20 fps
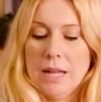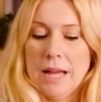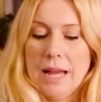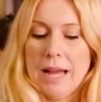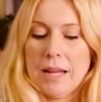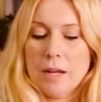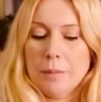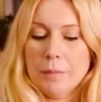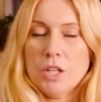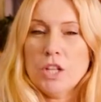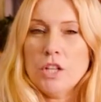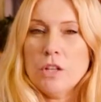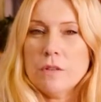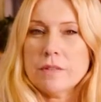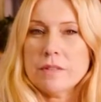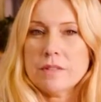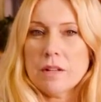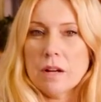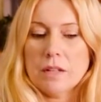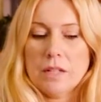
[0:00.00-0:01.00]
and I'm going to use
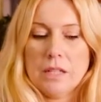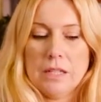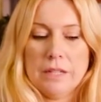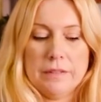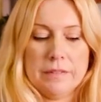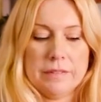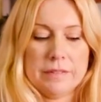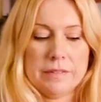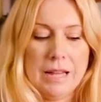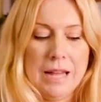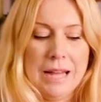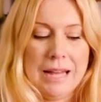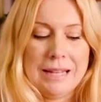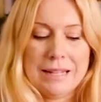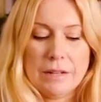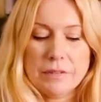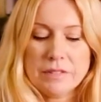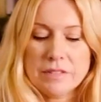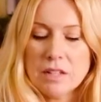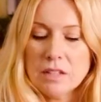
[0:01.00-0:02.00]
succulents.
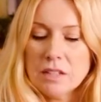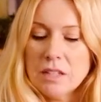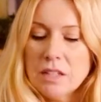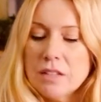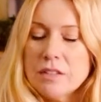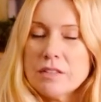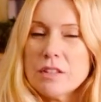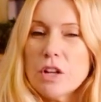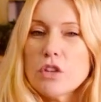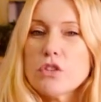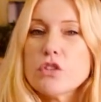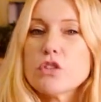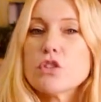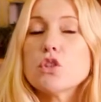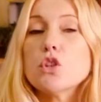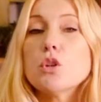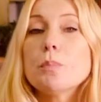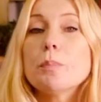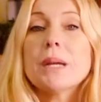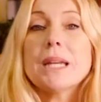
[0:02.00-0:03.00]
Now, succulents are
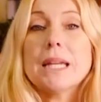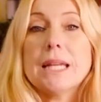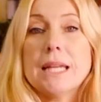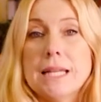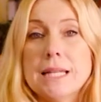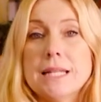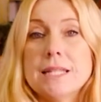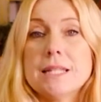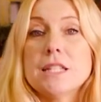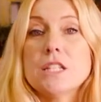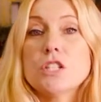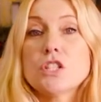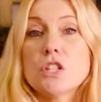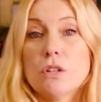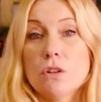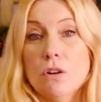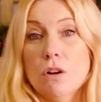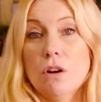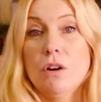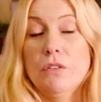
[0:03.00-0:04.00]
super easy to
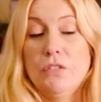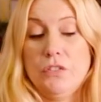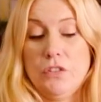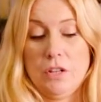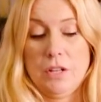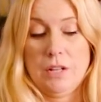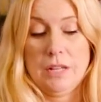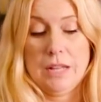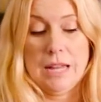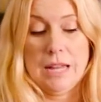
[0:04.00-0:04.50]
look after.